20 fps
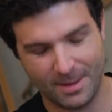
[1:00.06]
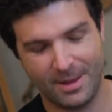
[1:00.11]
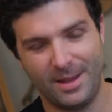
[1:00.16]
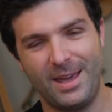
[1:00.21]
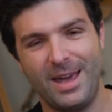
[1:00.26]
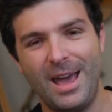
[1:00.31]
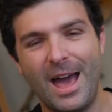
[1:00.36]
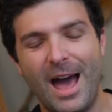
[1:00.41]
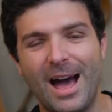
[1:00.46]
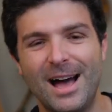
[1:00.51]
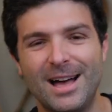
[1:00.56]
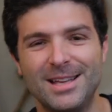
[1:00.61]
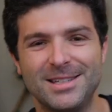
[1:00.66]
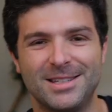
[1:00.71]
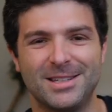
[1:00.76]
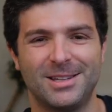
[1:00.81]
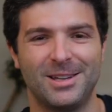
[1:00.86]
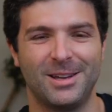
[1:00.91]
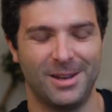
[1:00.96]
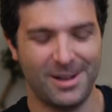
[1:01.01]
He
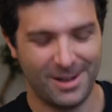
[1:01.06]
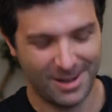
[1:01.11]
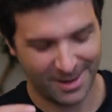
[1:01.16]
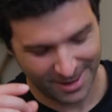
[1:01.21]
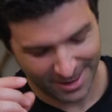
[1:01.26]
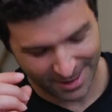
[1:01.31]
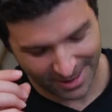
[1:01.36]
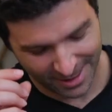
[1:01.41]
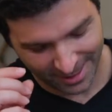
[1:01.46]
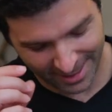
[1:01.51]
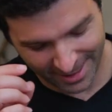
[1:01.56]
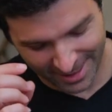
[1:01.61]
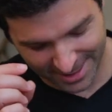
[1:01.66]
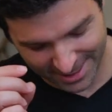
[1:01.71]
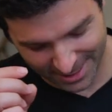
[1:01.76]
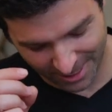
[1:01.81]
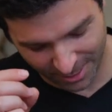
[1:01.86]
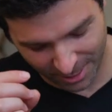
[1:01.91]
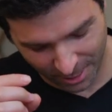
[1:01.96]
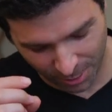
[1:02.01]
has
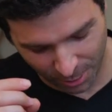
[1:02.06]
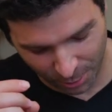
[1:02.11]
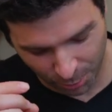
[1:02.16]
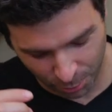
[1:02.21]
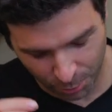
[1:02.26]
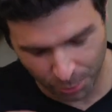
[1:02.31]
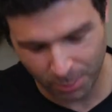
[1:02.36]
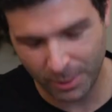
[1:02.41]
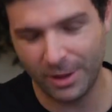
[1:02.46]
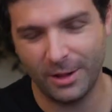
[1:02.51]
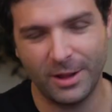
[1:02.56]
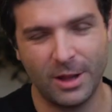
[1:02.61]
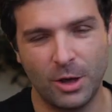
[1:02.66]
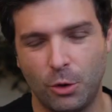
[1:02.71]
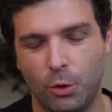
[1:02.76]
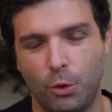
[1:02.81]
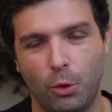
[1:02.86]
this really